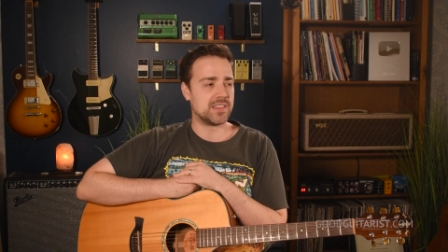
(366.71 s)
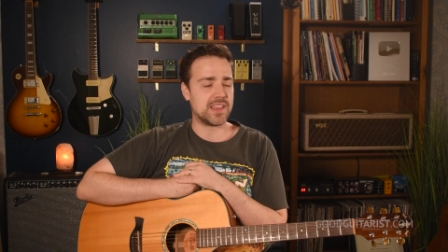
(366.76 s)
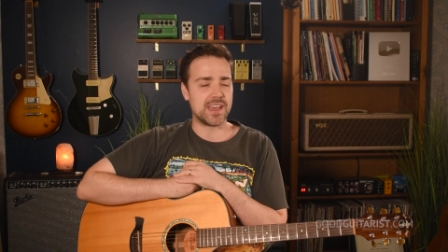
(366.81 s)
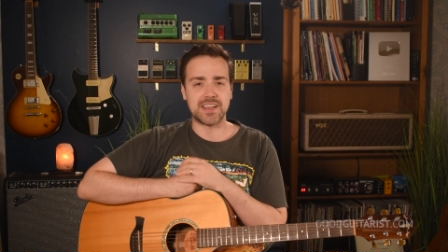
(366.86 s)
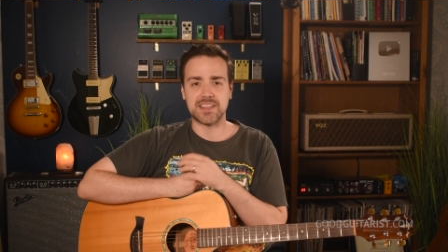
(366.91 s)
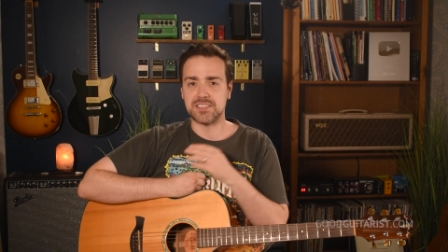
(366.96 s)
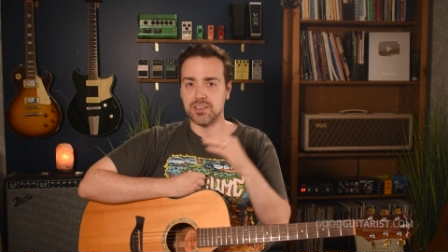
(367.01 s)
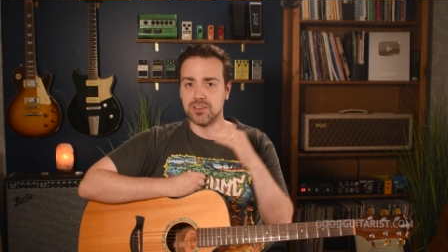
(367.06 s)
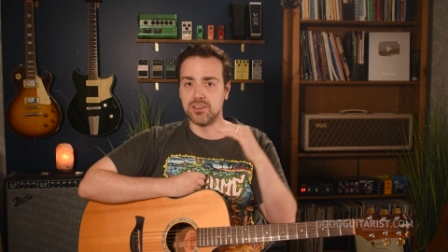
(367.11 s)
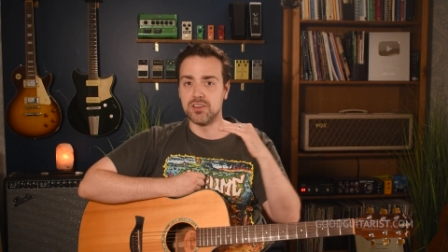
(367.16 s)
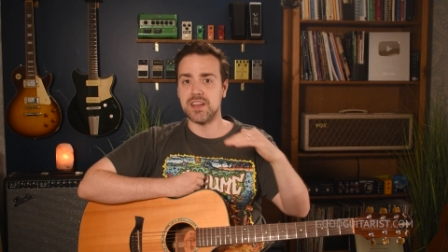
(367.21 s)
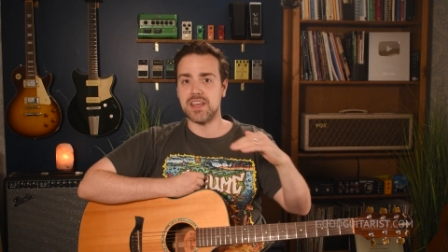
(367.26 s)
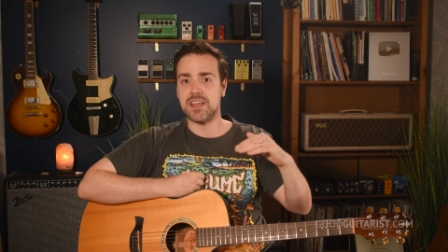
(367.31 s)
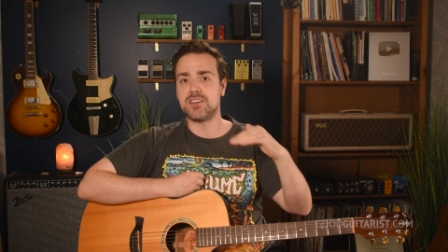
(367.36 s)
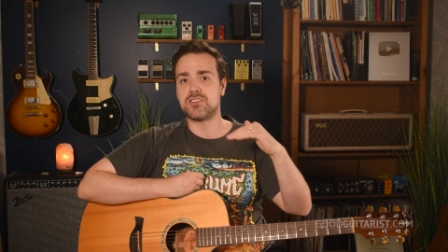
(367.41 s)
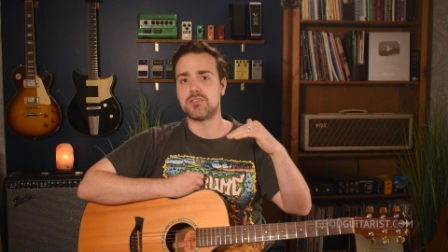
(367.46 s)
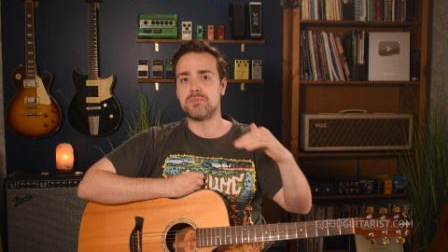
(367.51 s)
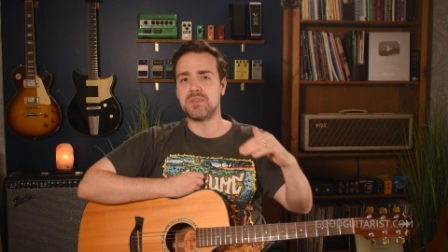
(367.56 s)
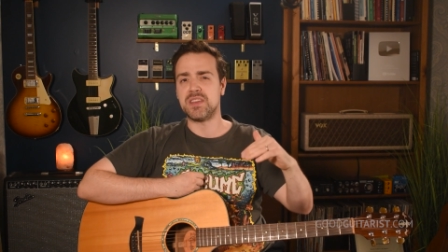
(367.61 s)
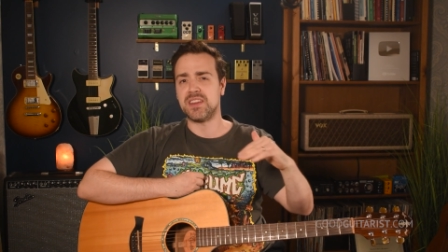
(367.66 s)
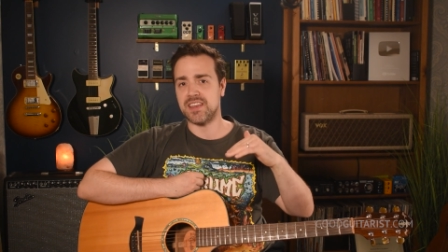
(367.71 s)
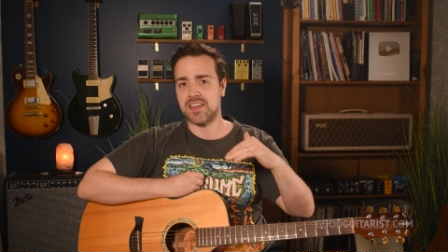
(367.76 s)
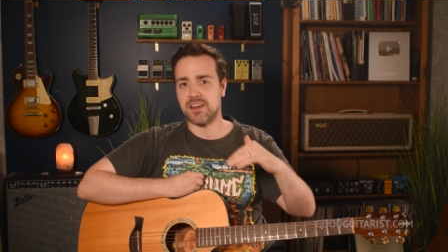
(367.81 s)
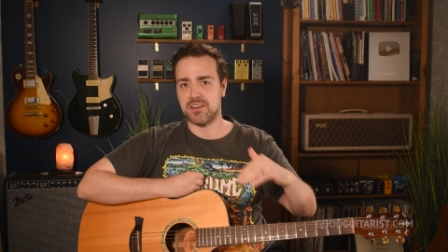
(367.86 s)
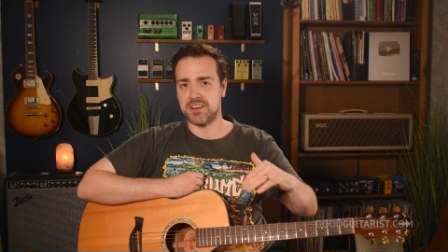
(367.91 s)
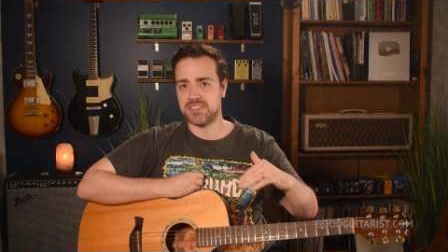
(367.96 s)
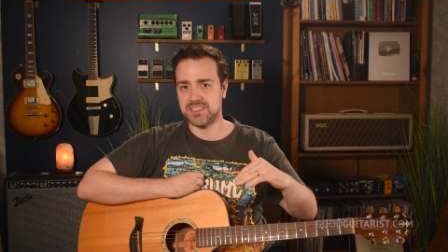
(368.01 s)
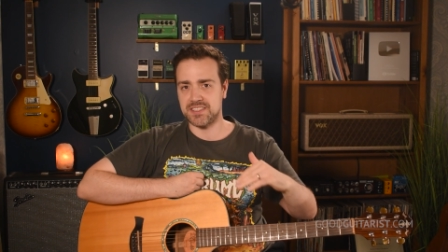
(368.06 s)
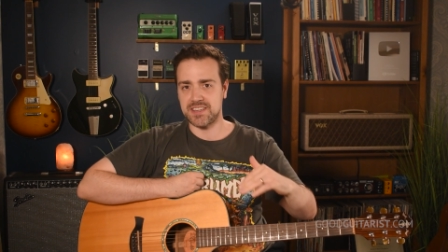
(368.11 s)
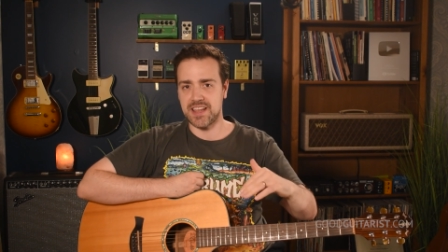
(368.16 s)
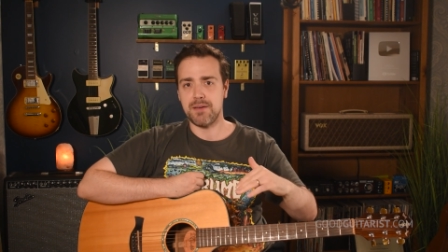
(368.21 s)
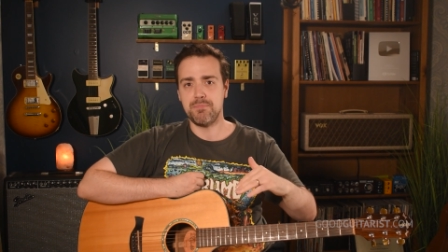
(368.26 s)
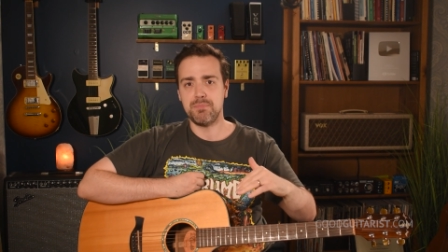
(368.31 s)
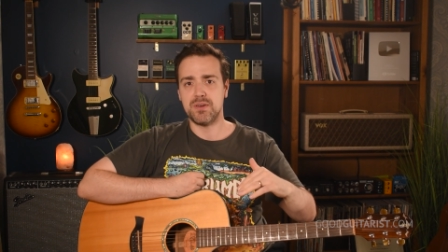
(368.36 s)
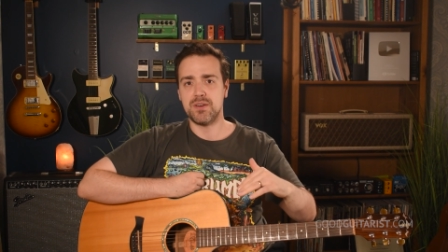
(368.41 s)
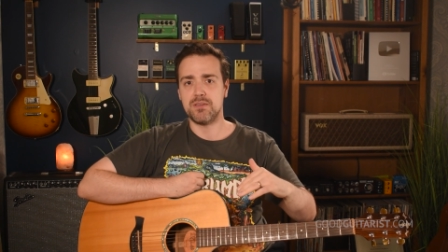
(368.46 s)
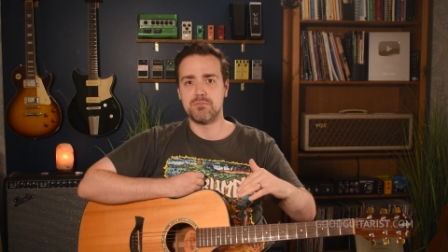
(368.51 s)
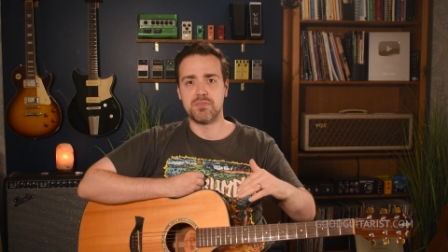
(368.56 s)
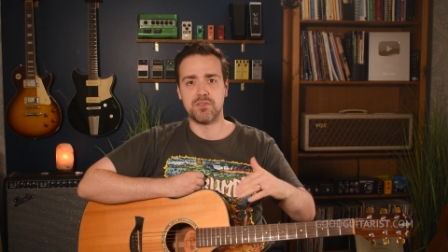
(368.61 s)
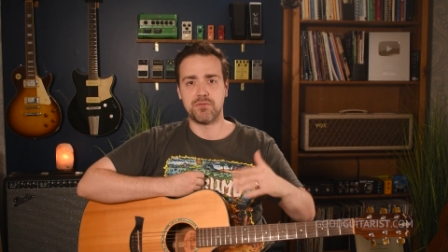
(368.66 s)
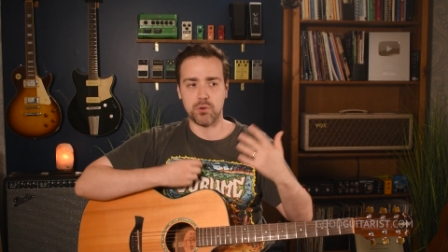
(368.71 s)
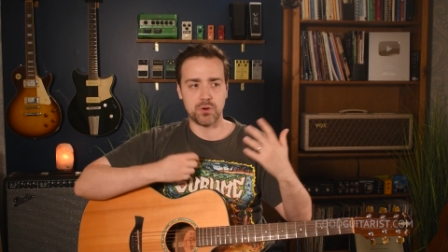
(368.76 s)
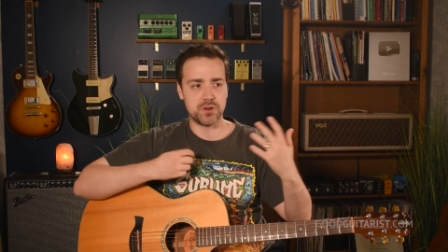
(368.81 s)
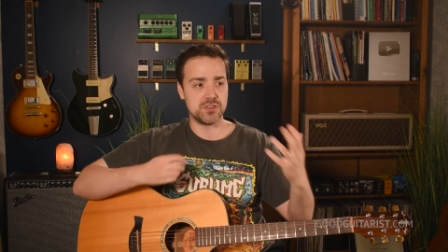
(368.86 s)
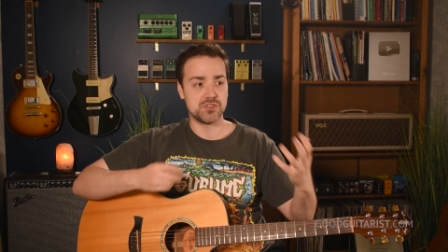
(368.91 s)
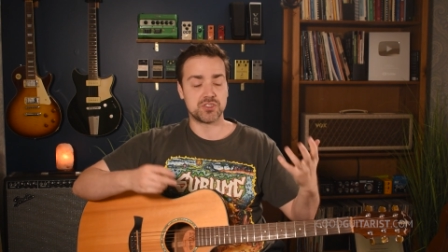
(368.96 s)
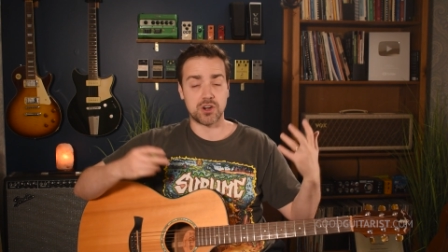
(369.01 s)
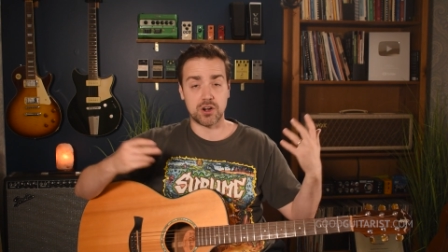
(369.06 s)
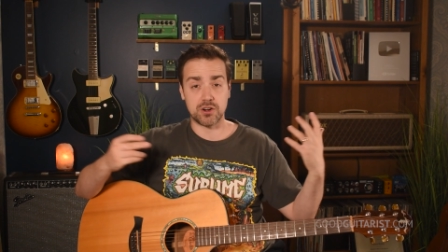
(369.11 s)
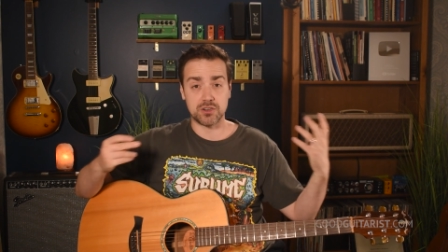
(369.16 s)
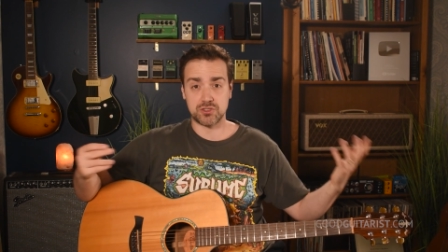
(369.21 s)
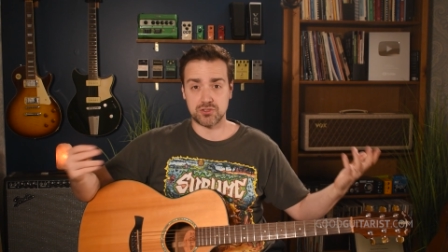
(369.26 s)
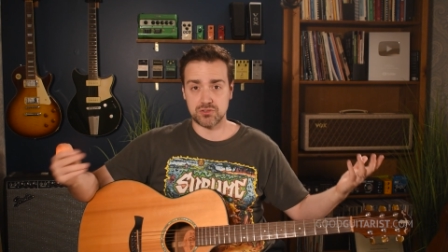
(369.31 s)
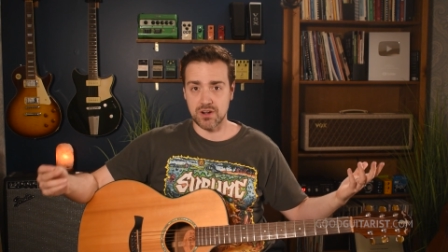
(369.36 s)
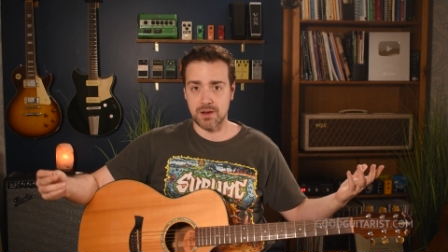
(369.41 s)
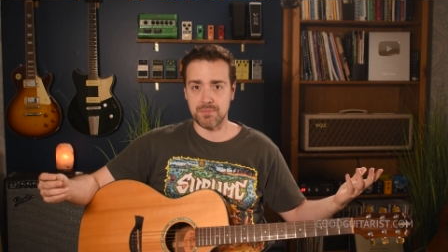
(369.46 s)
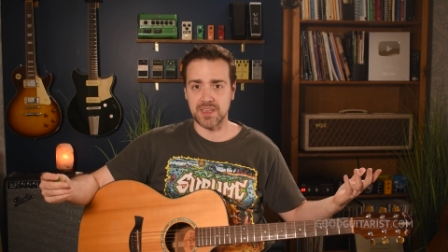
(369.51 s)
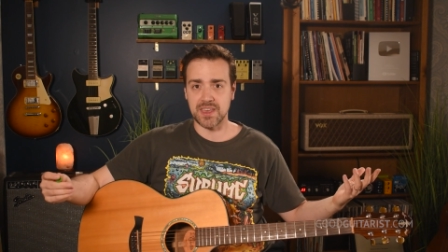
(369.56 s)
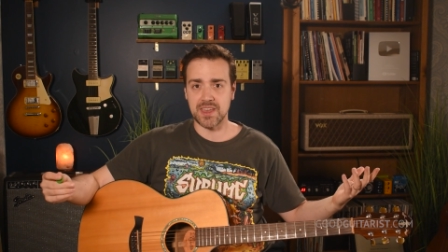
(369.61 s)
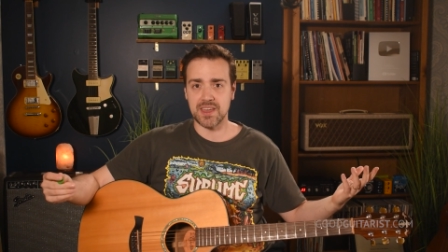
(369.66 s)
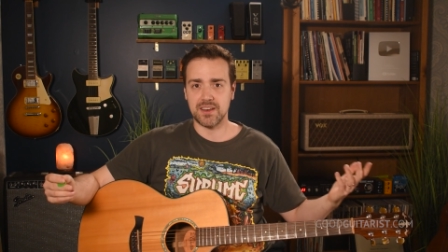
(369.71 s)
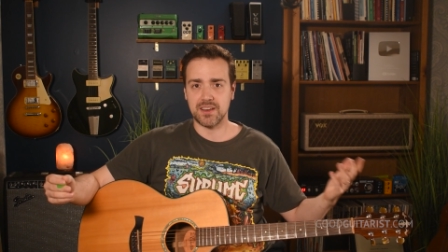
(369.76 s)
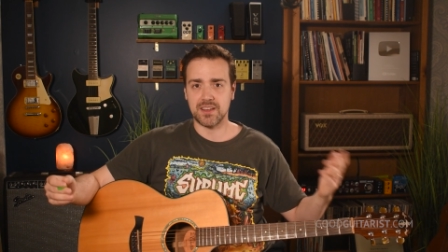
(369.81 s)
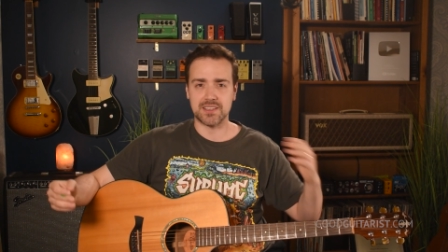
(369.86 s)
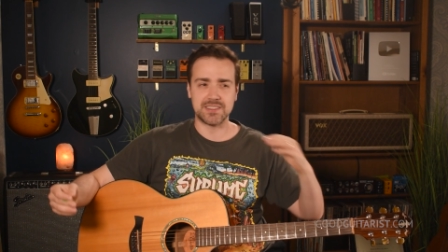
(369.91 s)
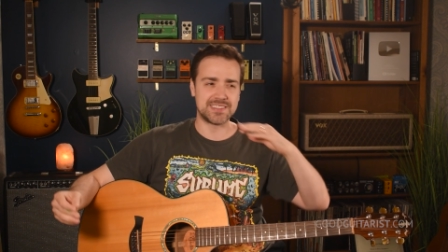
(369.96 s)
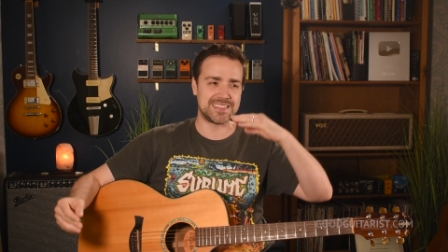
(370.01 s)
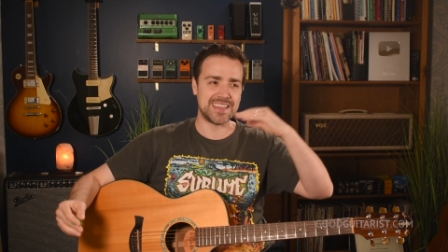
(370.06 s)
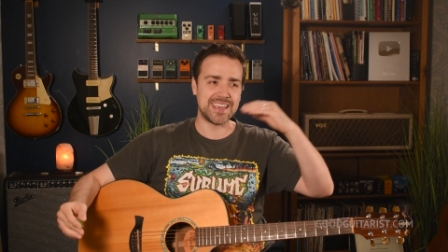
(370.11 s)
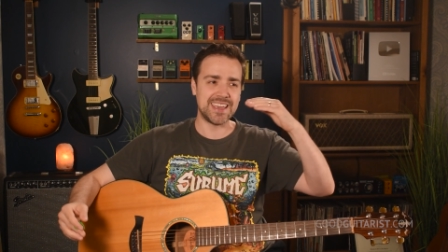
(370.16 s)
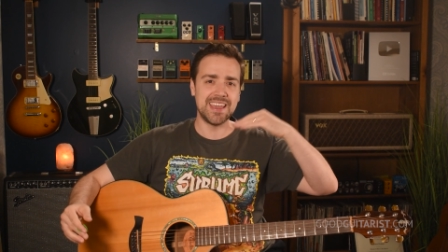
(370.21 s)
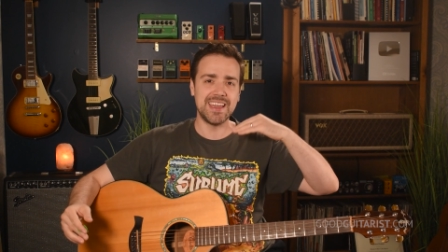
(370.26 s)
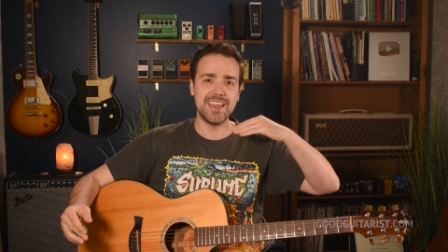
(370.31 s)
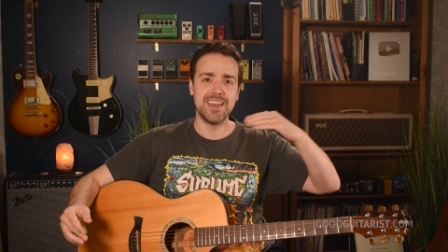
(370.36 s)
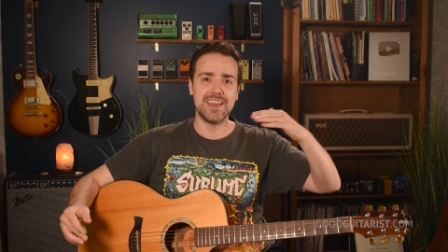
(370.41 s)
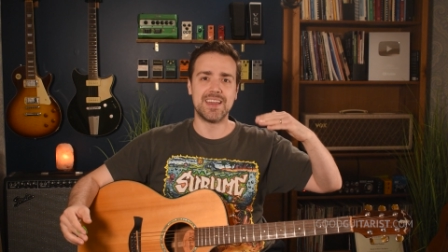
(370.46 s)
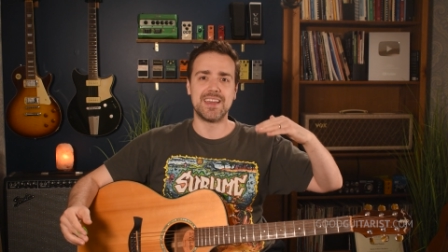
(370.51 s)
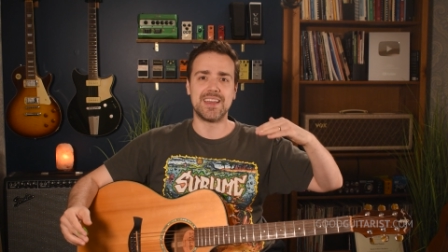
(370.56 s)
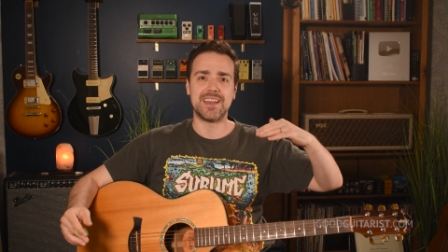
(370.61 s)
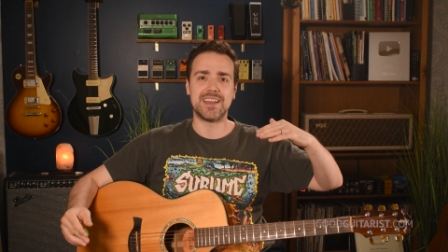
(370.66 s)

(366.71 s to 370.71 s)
Like it's a good intermediary step before you start strumming it because singing